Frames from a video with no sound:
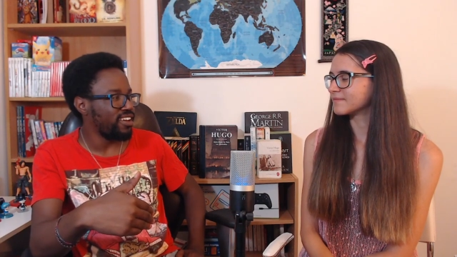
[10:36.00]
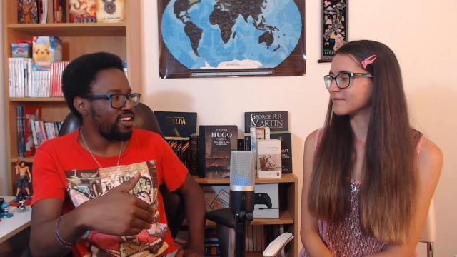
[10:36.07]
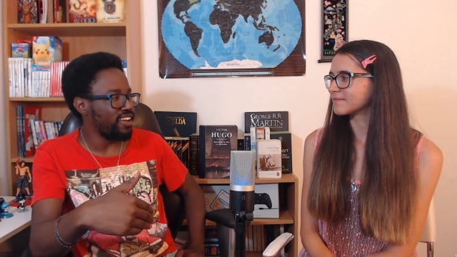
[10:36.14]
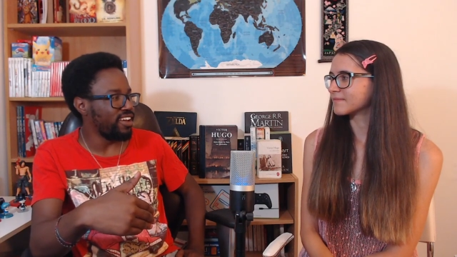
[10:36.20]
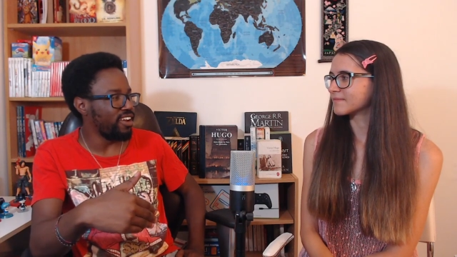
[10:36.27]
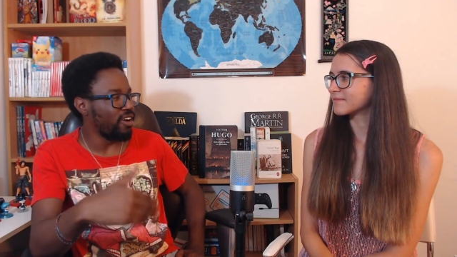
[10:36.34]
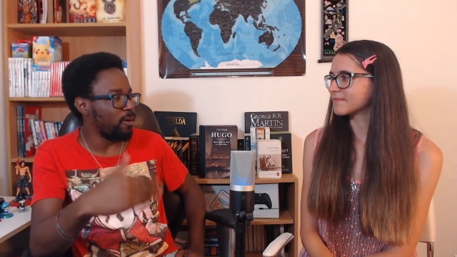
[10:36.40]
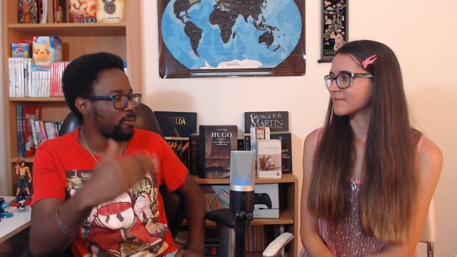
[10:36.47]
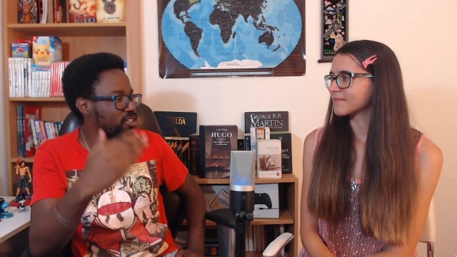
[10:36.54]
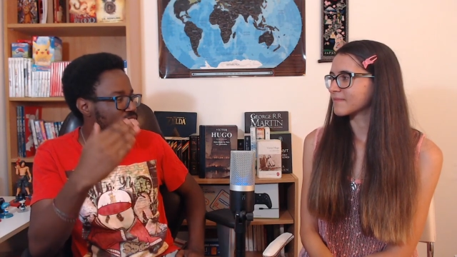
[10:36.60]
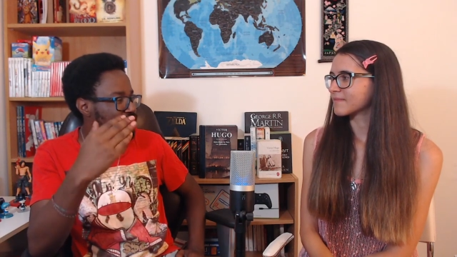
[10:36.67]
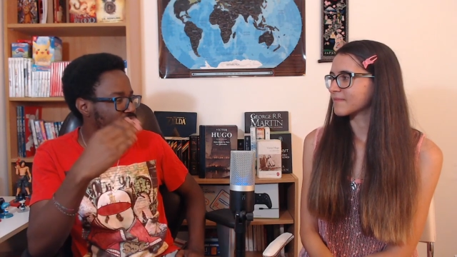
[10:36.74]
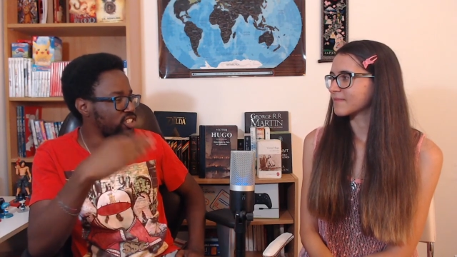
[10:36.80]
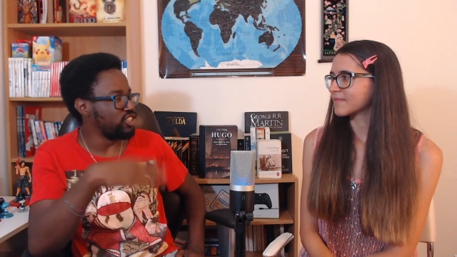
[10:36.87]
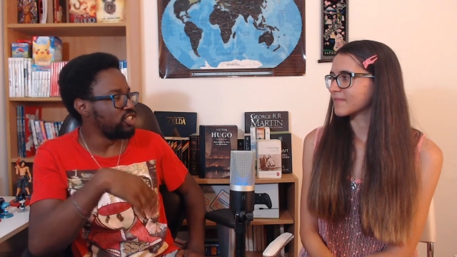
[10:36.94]
Speaker 1: and how
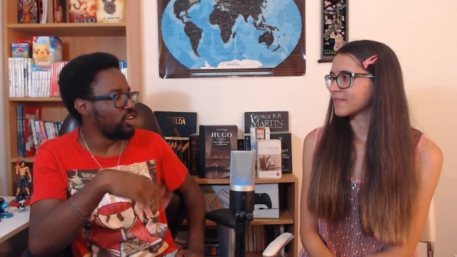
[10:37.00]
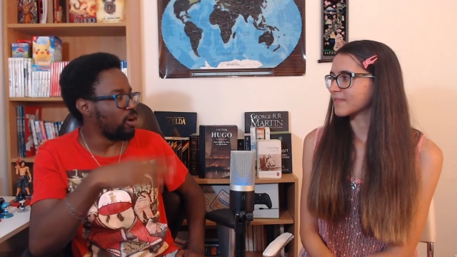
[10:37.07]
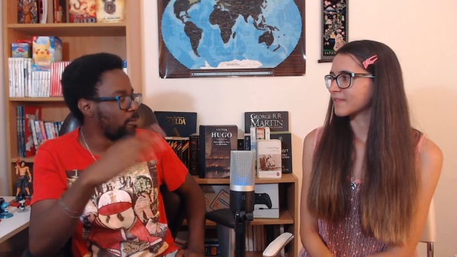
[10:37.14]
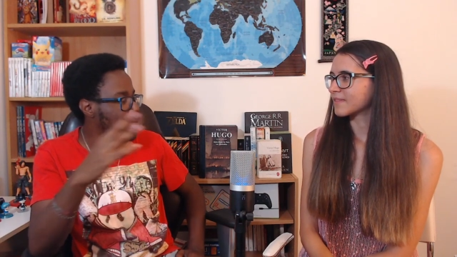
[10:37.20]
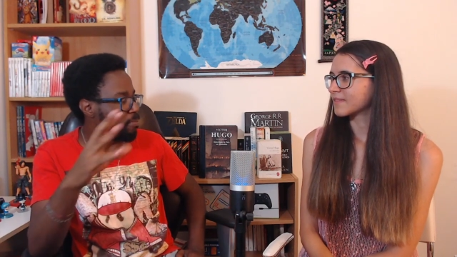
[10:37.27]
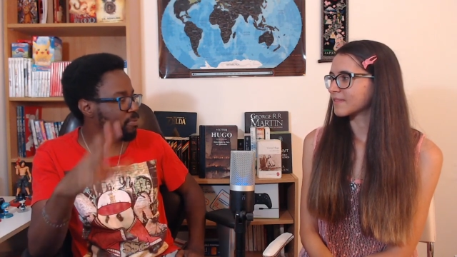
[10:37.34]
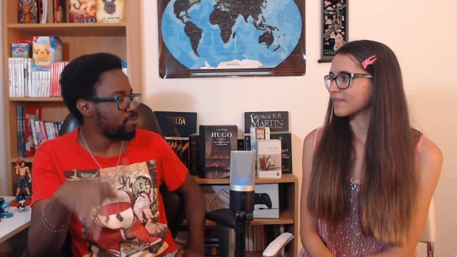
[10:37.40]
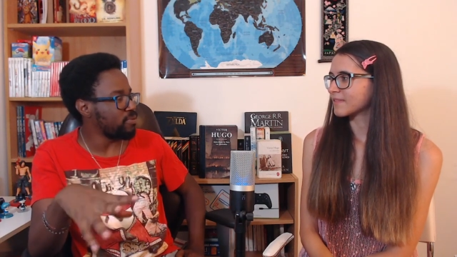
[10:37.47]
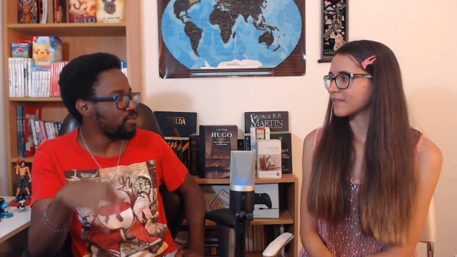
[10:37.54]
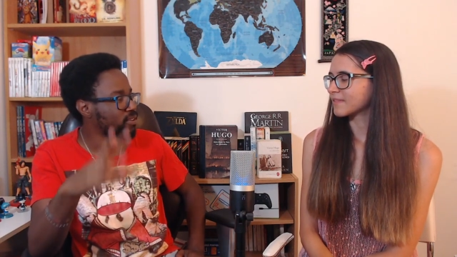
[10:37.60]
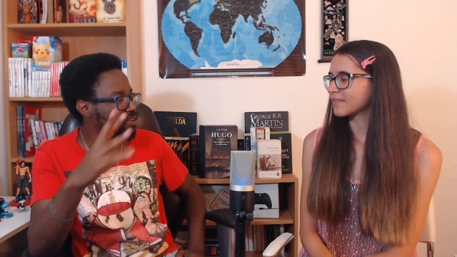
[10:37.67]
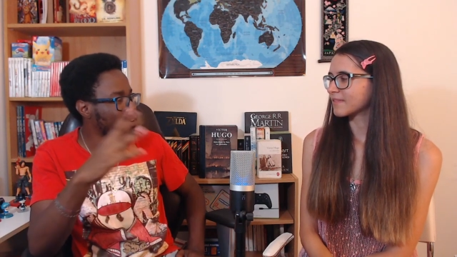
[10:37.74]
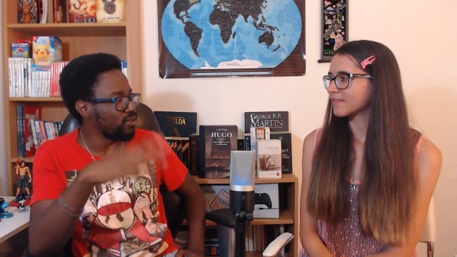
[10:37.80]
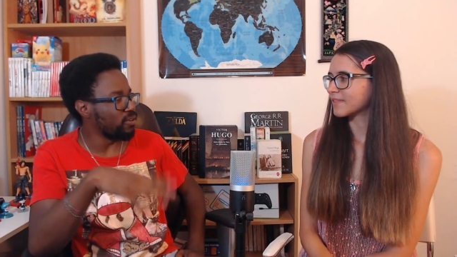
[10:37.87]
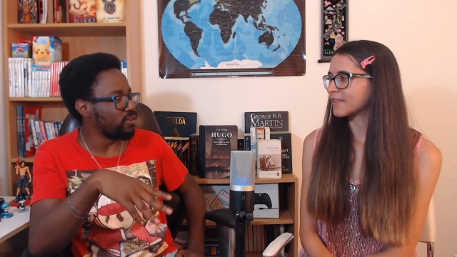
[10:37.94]
much they jump,
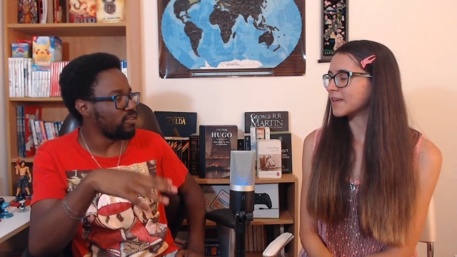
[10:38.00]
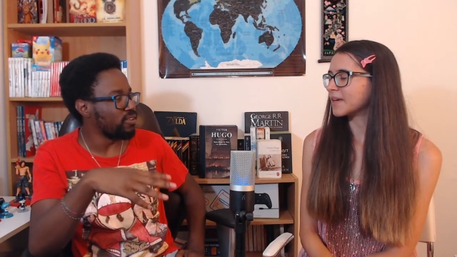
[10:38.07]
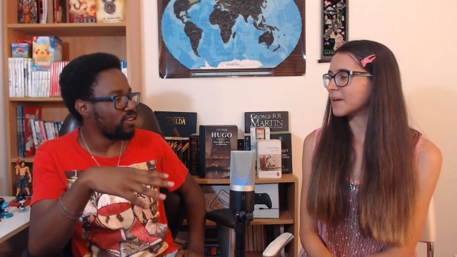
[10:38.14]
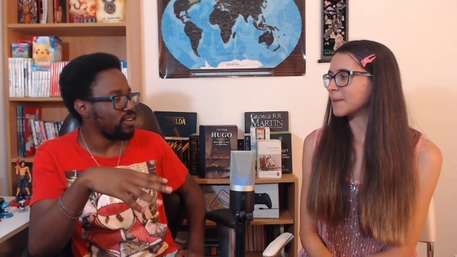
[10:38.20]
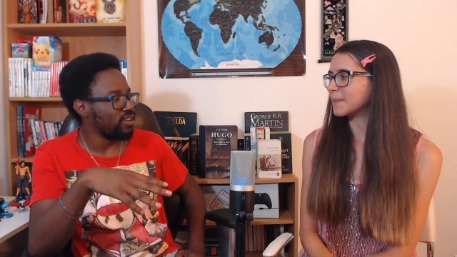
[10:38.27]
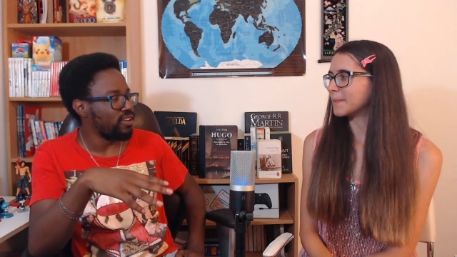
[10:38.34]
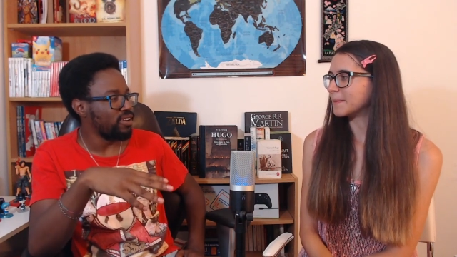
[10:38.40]
you know. Yeah.